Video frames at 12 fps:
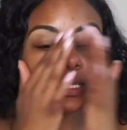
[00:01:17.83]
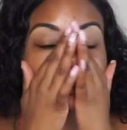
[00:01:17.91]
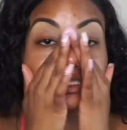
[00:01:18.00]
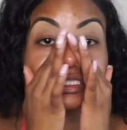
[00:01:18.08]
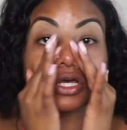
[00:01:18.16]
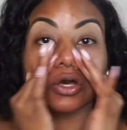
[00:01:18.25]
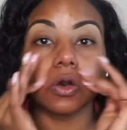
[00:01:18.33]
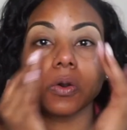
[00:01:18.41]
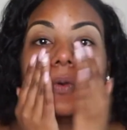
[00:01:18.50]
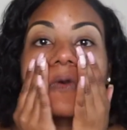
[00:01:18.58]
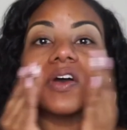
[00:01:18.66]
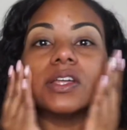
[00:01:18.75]

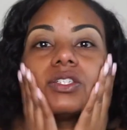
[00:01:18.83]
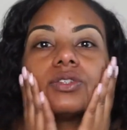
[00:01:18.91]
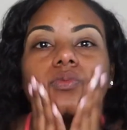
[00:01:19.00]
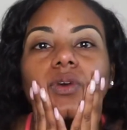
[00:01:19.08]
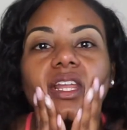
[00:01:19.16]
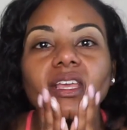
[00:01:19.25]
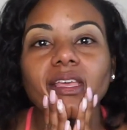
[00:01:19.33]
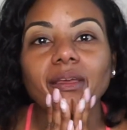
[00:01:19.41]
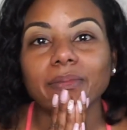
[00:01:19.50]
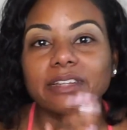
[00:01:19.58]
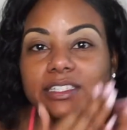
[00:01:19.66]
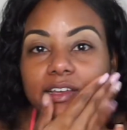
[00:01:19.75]
so I do want to keep
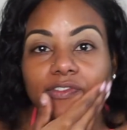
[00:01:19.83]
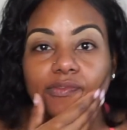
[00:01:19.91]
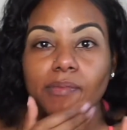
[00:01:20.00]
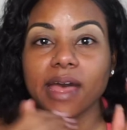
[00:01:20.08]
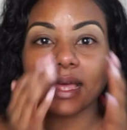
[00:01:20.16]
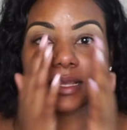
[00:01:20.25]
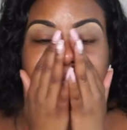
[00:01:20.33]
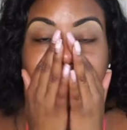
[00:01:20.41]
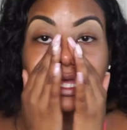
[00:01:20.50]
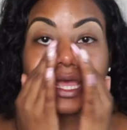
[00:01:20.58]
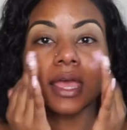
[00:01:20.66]
myself matte,